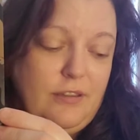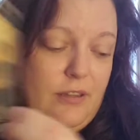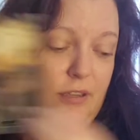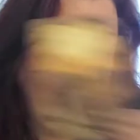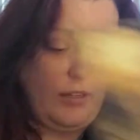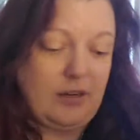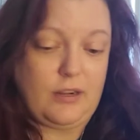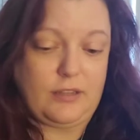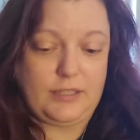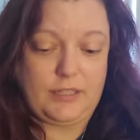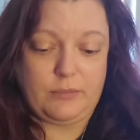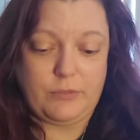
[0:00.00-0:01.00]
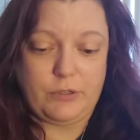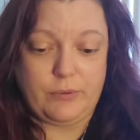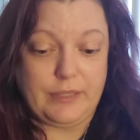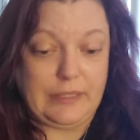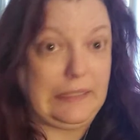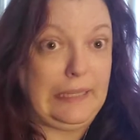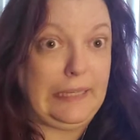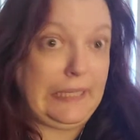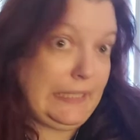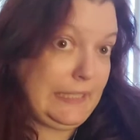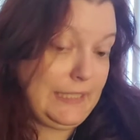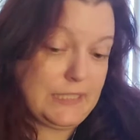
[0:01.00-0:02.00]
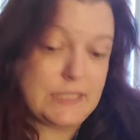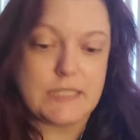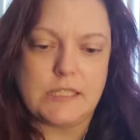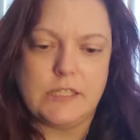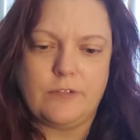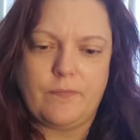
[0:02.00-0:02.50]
And I think I'm gonna really like it.